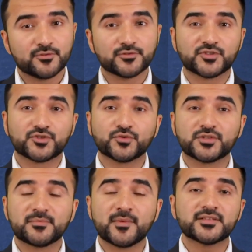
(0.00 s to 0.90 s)
also saw the
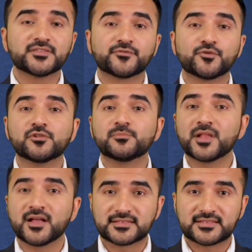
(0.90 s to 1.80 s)
demise of Google+.
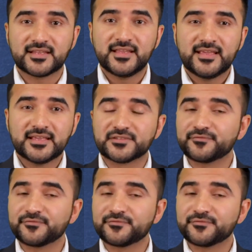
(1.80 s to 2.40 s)
Its